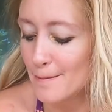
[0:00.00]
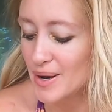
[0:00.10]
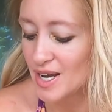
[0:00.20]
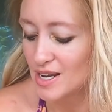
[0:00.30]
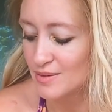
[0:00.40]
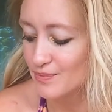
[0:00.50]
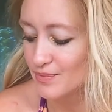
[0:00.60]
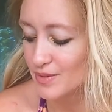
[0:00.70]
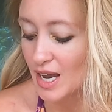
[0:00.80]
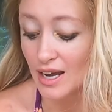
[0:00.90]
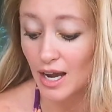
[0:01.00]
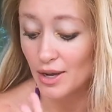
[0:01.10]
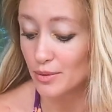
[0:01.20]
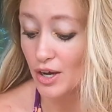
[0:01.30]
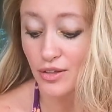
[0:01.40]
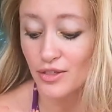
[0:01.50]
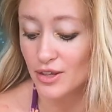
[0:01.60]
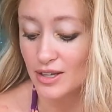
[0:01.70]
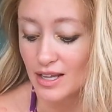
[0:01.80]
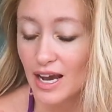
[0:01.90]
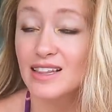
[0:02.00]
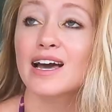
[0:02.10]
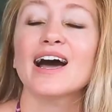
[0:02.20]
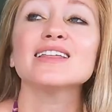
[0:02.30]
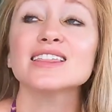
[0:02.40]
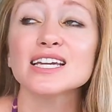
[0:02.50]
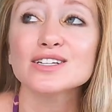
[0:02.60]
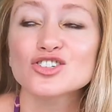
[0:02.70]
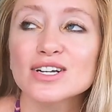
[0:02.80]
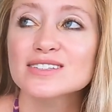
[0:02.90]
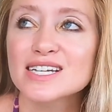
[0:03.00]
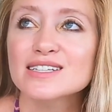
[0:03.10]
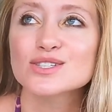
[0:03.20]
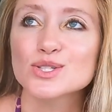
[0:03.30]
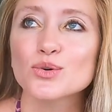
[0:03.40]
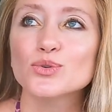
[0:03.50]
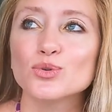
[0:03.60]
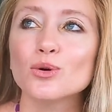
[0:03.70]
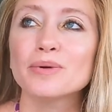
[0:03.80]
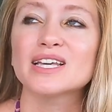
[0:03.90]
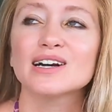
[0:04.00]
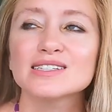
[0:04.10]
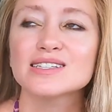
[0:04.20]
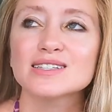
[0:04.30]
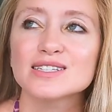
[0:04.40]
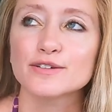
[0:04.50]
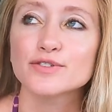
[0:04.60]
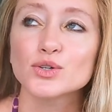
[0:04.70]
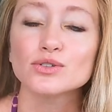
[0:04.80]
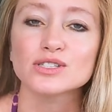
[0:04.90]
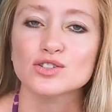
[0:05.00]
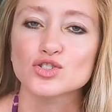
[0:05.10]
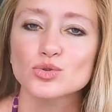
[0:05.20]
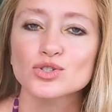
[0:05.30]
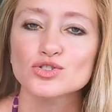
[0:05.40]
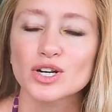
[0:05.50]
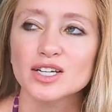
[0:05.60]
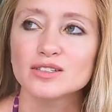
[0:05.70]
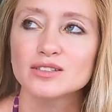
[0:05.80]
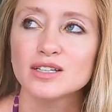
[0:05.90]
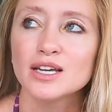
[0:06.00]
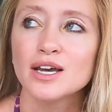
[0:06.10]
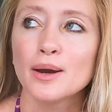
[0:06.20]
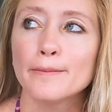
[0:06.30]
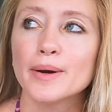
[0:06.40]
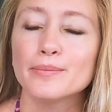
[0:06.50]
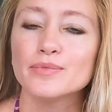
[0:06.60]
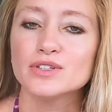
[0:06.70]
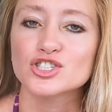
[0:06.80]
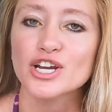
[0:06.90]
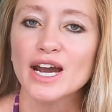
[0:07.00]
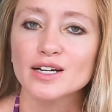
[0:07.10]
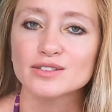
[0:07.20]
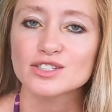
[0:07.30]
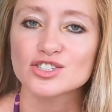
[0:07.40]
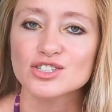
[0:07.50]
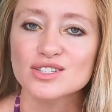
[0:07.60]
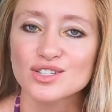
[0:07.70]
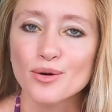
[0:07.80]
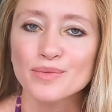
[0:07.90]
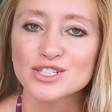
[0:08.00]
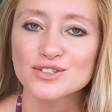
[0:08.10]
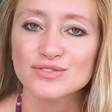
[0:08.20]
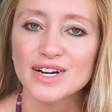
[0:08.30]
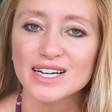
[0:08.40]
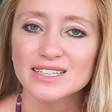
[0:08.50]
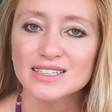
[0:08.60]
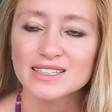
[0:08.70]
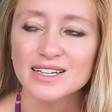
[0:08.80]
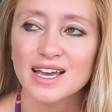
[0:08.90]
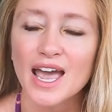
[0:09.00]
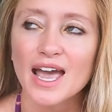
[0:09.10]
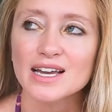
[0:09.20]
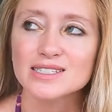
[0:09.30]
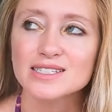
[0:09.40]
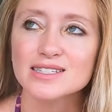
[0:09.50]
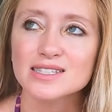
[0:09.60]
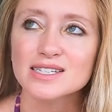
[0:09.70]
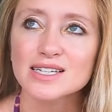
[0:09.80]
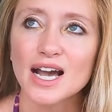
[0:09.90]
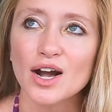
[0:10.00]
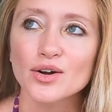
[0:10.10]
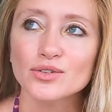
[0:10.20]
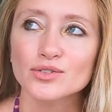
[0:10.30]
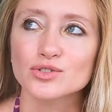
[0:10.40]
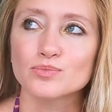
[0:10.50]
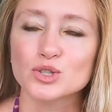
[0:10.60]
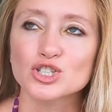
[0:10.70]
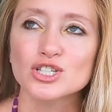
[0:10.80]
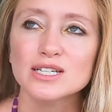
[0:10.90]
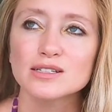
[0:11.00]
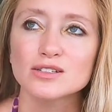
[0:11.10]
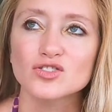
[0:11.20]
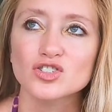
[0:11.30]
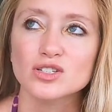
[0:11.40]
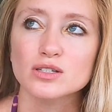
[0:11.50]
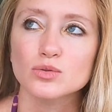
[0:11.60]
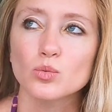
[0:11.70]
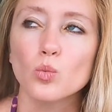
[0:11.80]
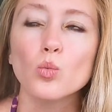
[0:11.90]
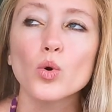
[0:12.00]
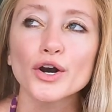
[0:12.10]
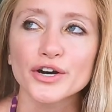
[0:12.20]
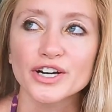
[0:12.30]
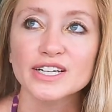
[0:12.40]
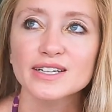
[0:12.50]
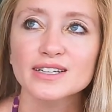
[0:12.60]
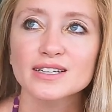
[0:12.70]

But I think Trail 10 is so cool because it's difficult. It's a short trail, but the challenge is so much fun, and to see how the machines just work,